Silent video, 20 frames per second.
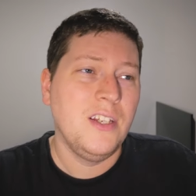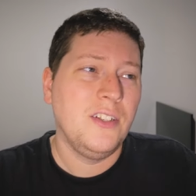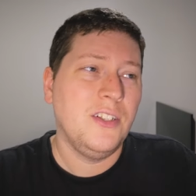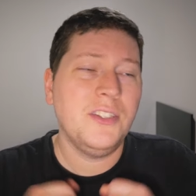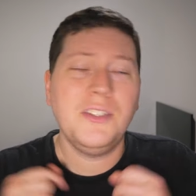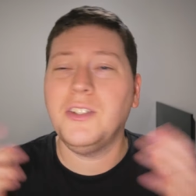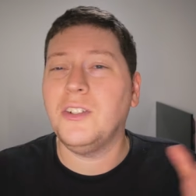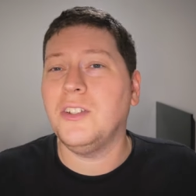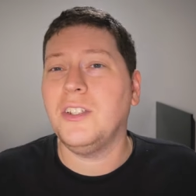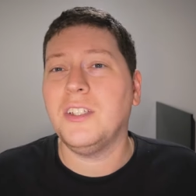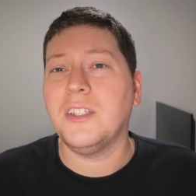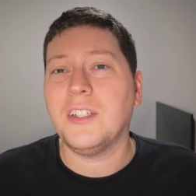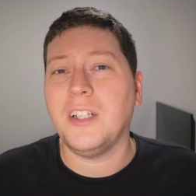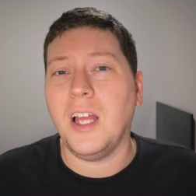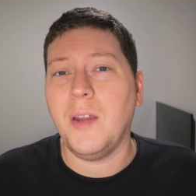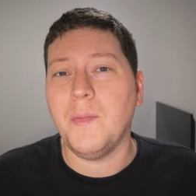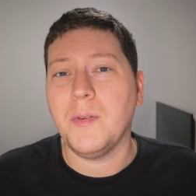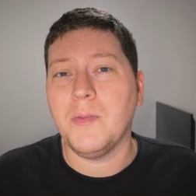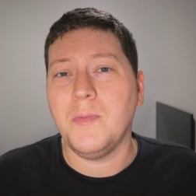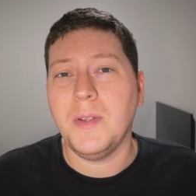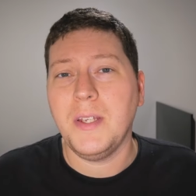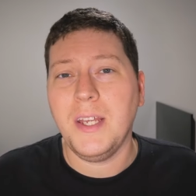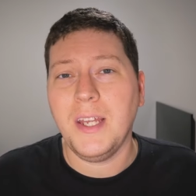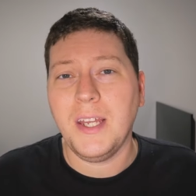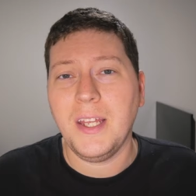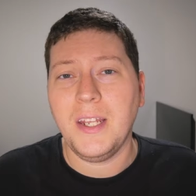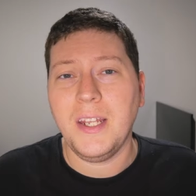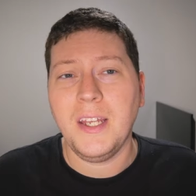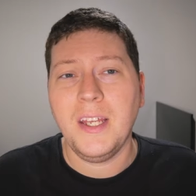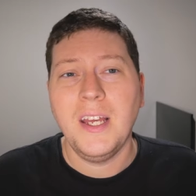just a little disclaimer to
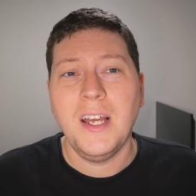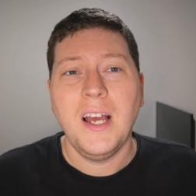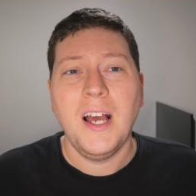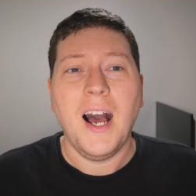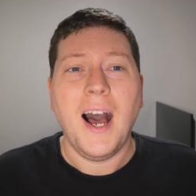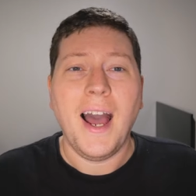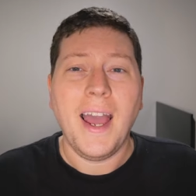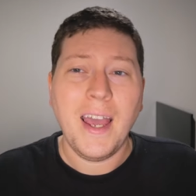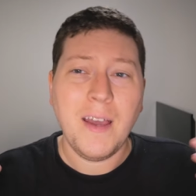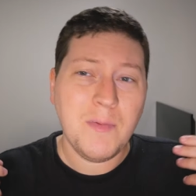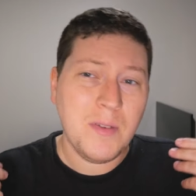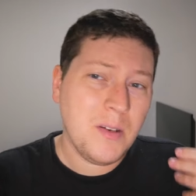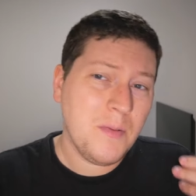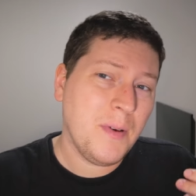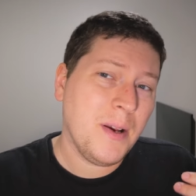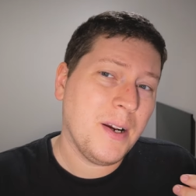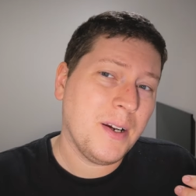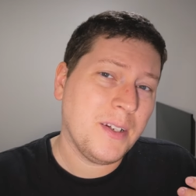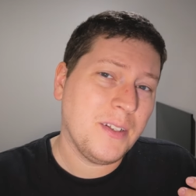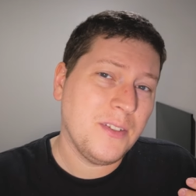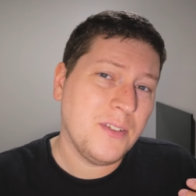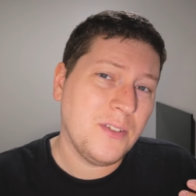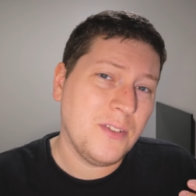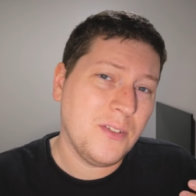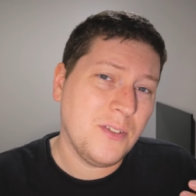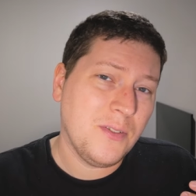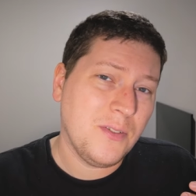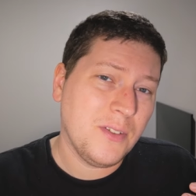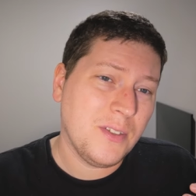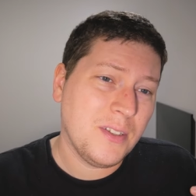begin, I am an American
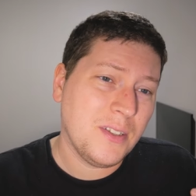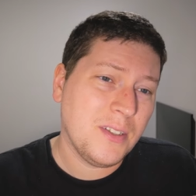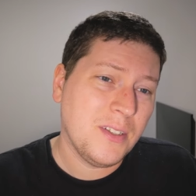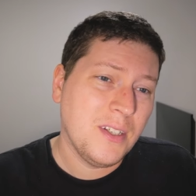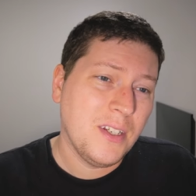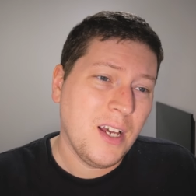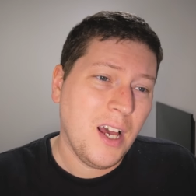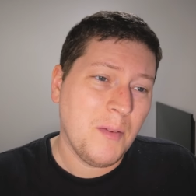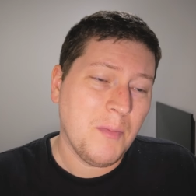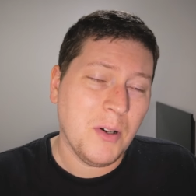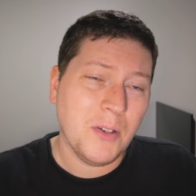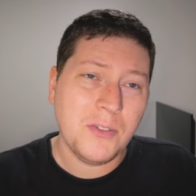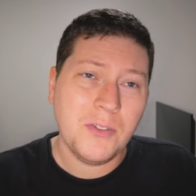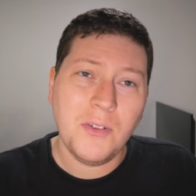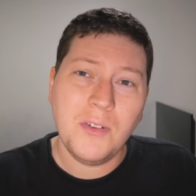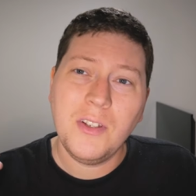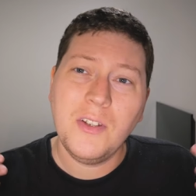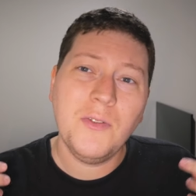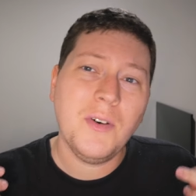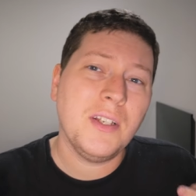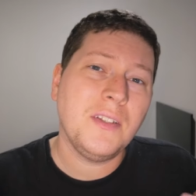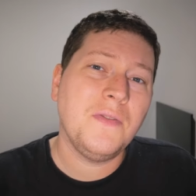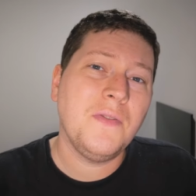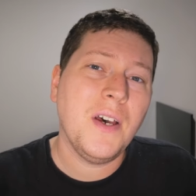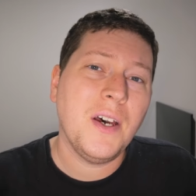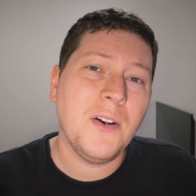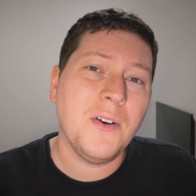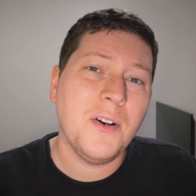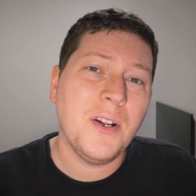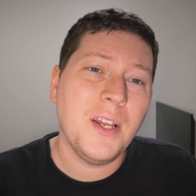student, I'm also a U S
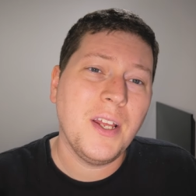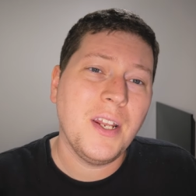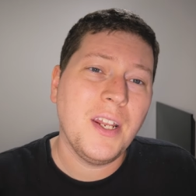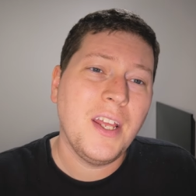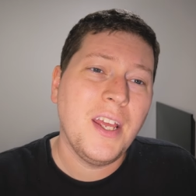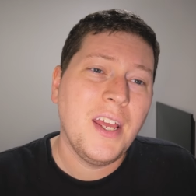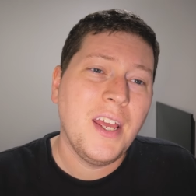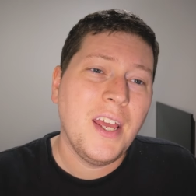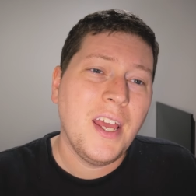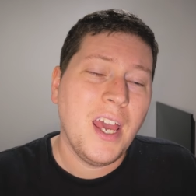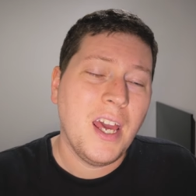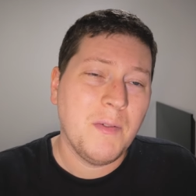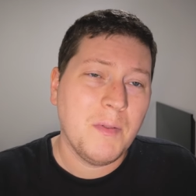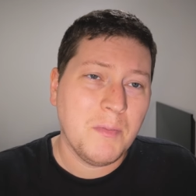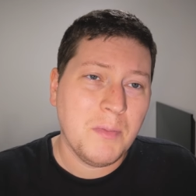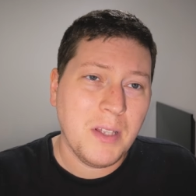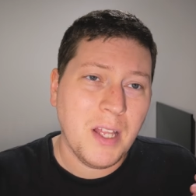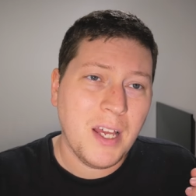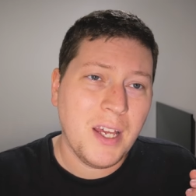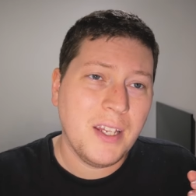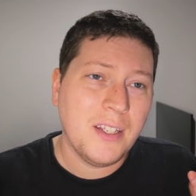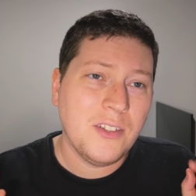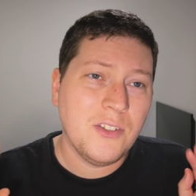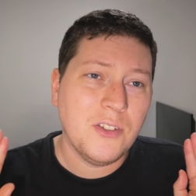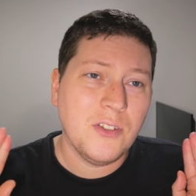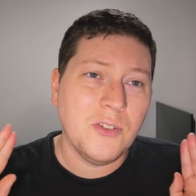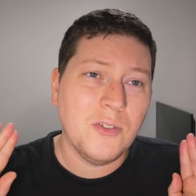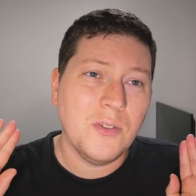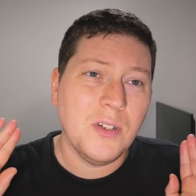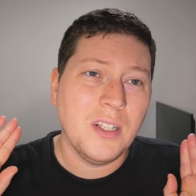veteran, and I'm applying
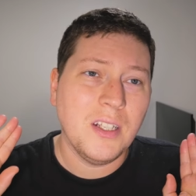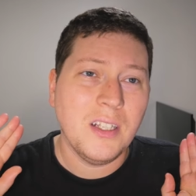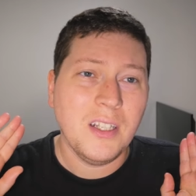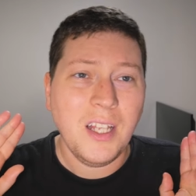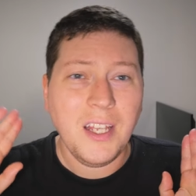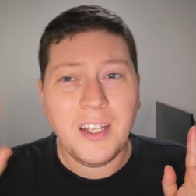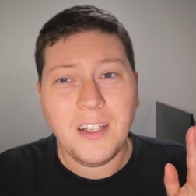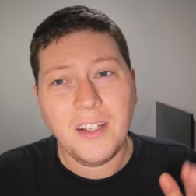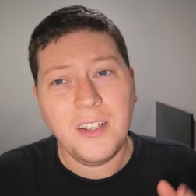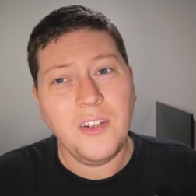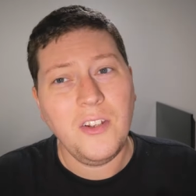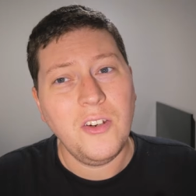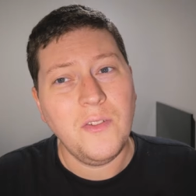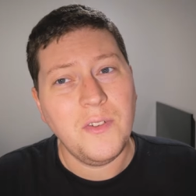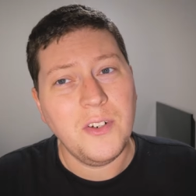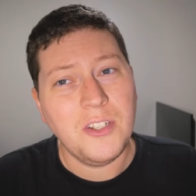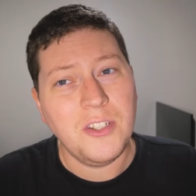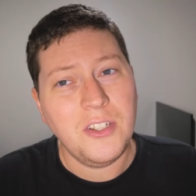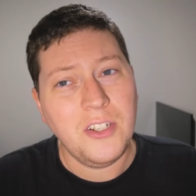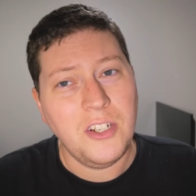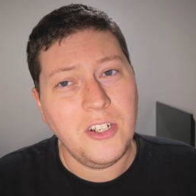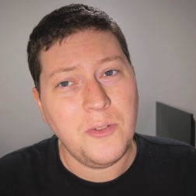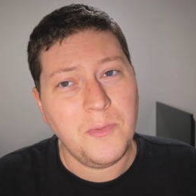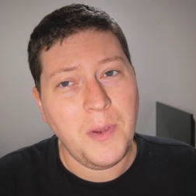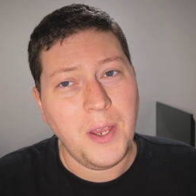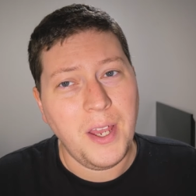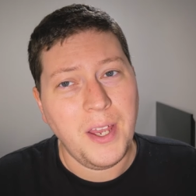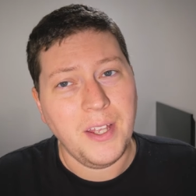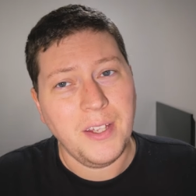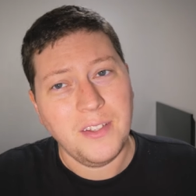to Lakeland University,
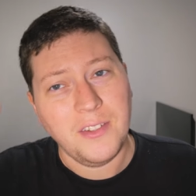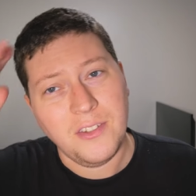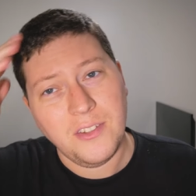Japan.